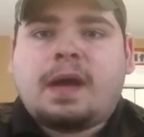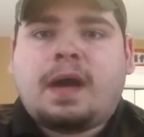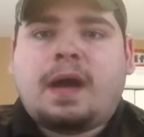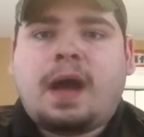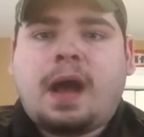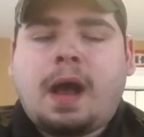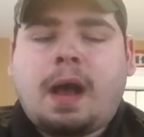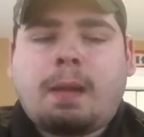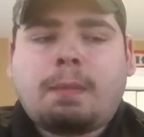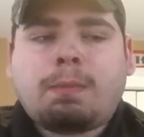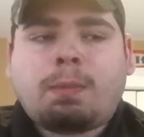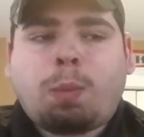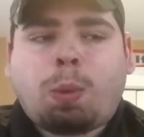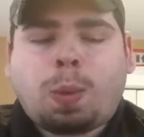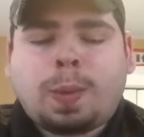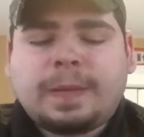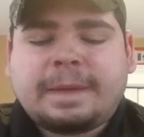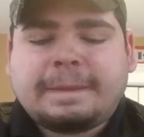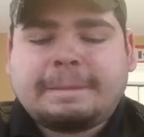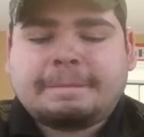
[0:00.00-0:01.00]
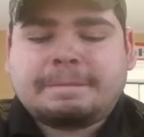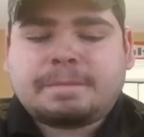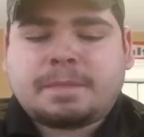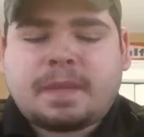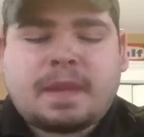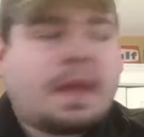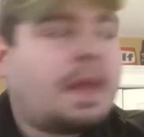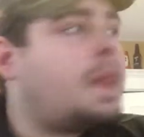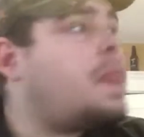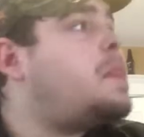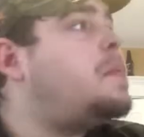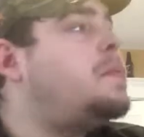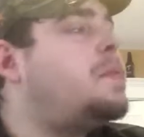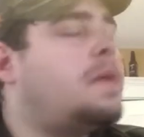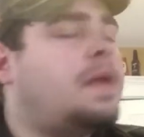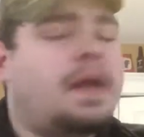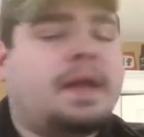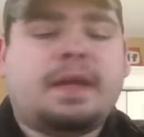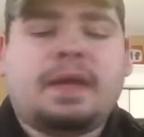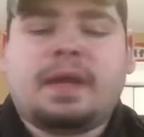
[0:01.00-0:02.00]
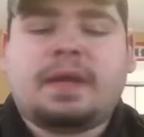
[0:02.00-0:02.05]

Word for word: Um, and,